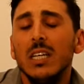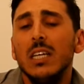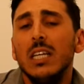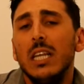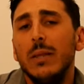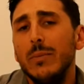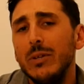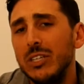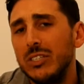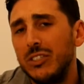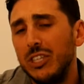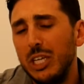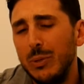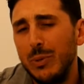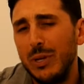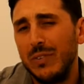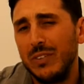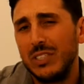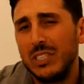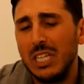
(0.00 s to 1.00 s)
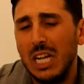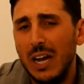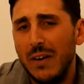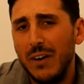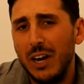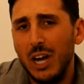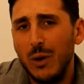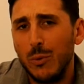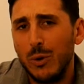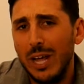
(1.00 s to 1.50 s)
Let me just tell you a bit of a
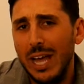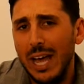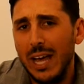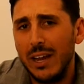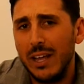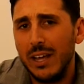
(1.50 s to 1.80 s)
scenario what I had